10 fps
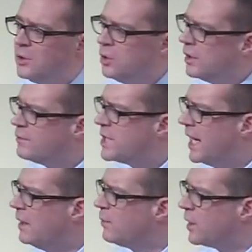do you have
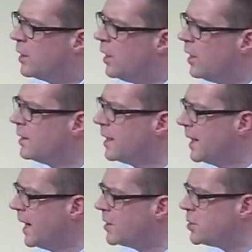zeal for God? Can
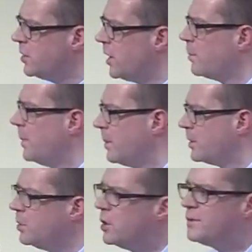I ask you, young people,
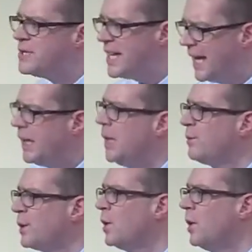do you have zeal
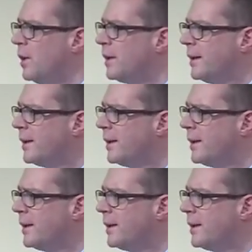for God?